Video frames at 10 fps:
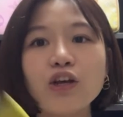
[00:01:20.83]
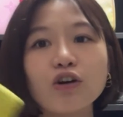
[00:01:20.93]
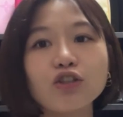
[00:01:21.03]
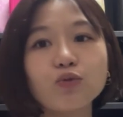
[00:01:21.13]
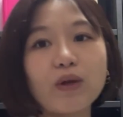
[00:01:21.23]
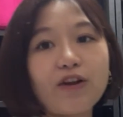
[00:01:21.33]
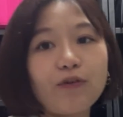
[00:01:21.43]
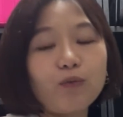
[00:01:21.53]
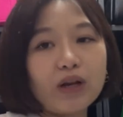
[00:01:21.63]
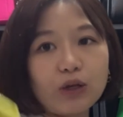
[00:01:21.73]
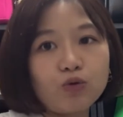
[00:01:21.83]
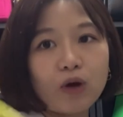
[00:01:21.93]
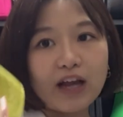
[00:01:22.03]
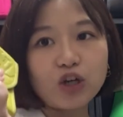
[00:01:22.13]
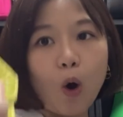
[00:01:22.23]
Because when you
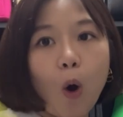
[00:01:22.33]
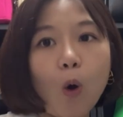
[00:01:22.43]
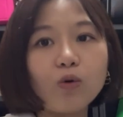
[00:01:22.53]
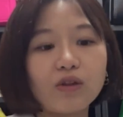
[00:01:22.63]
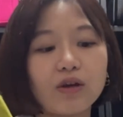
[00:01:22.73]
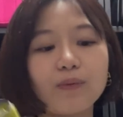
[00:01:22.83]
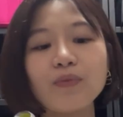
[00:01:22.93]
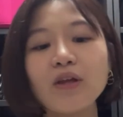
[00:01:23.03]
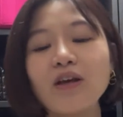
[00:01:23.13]
actually hold them,